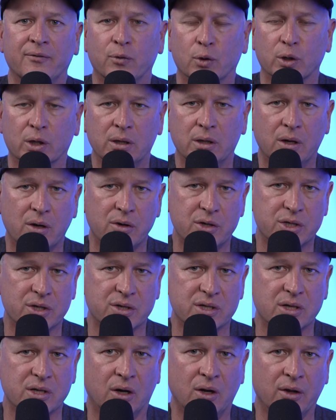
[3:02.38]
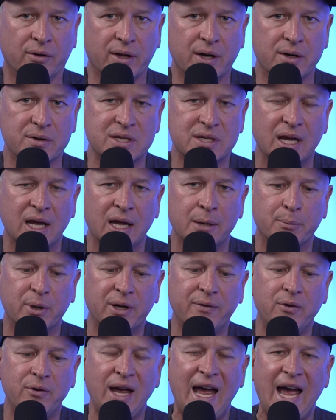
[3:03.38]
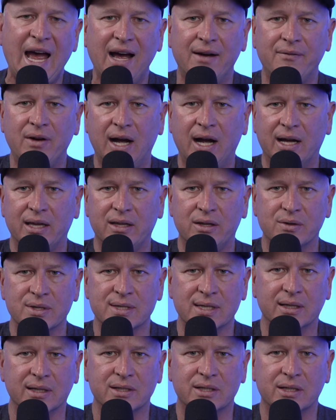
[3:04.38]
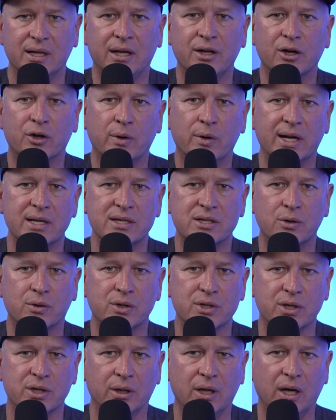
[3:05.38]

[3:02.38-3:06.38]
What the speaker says: foreclosures, all those. But if you have high usage and your credit score is